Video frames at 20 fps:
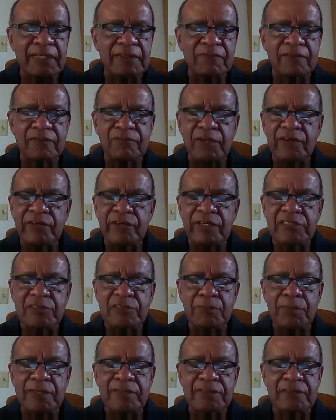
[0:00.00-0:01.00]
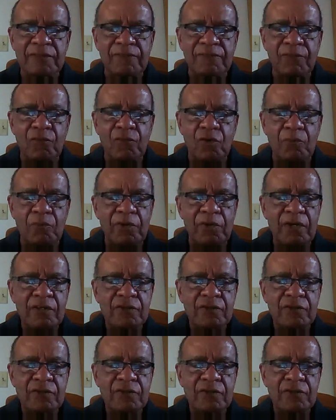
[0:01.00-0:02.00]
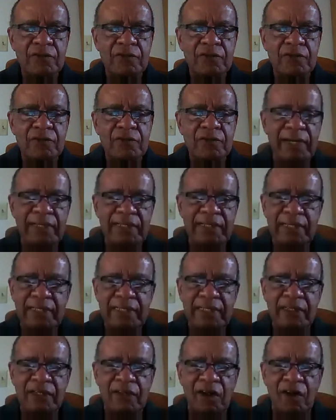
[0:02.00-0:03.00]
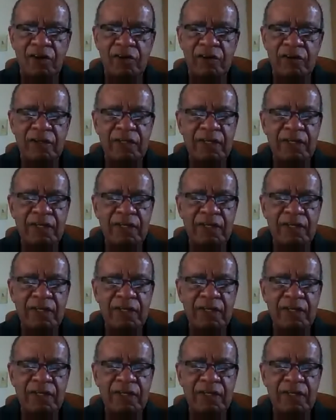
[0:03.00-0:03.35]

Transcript: very expensive for them. So why wait any longer?